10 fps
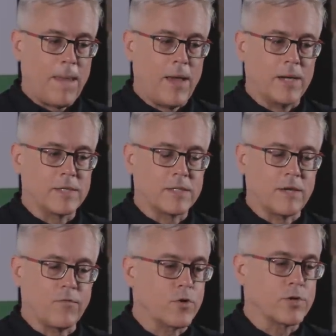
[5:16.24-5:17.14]
And
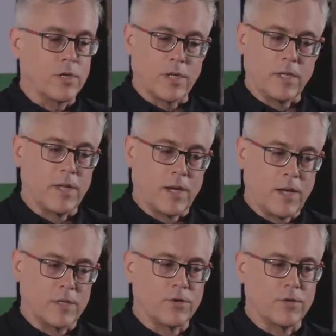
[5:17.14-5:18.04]
fortunately, that
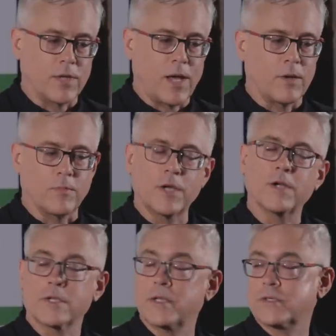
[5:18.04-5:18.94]
got turned down
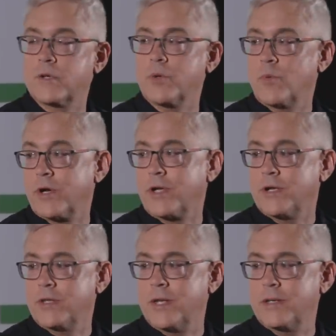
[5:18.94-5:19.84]
because I'd still be working
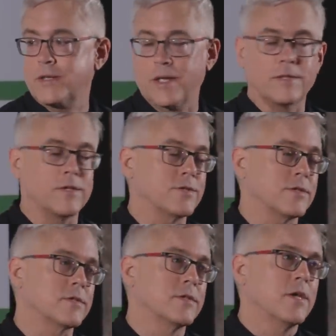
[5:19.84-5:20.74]
on that
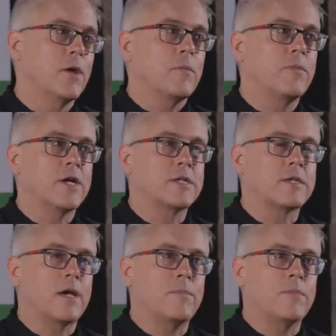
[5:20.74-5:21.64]
thesis.
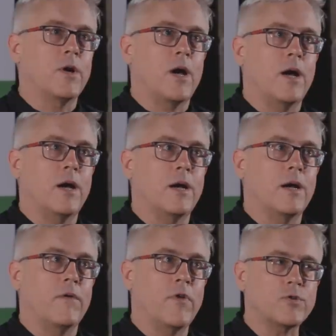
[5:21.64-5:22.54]
But
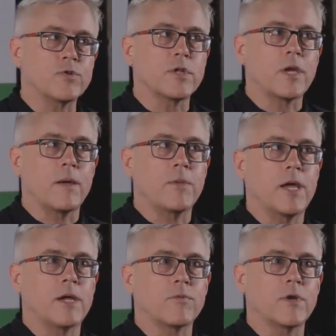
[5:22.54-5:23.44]
eventually, I
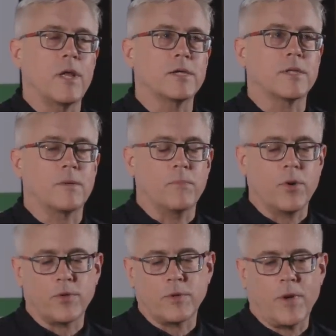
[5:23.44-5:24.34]
began to realize that
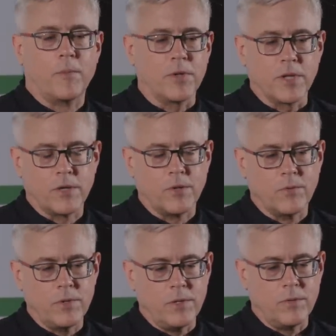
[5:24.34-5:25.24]
both in my
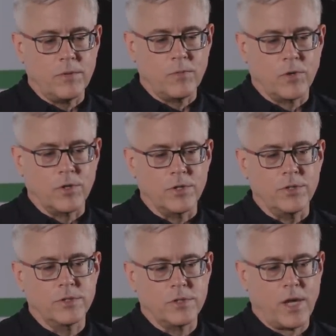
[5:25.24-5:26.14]
political
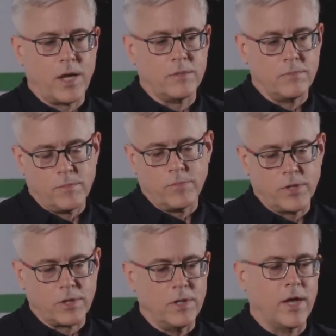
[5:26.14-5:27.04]
world and
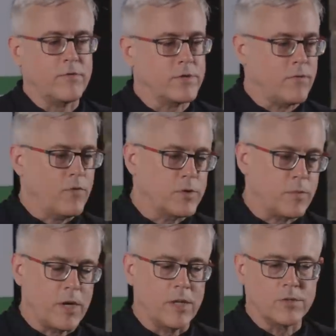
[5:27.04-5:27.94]
political life, because I've always
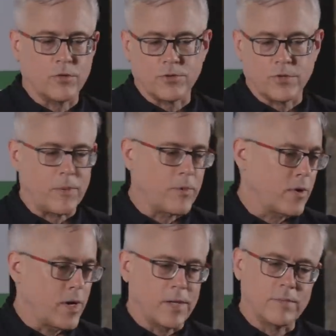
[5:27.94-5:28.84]
been a social
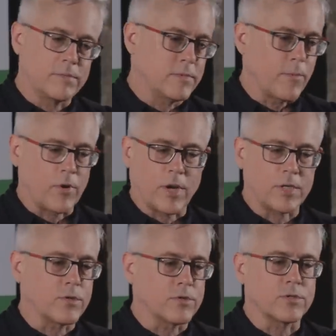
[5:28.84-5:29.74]
democrat,
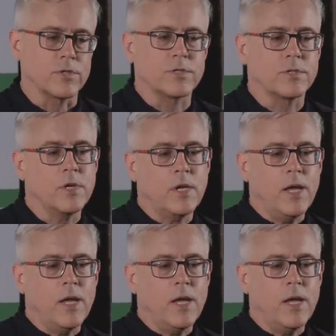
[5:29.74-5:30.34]
democratic socialist,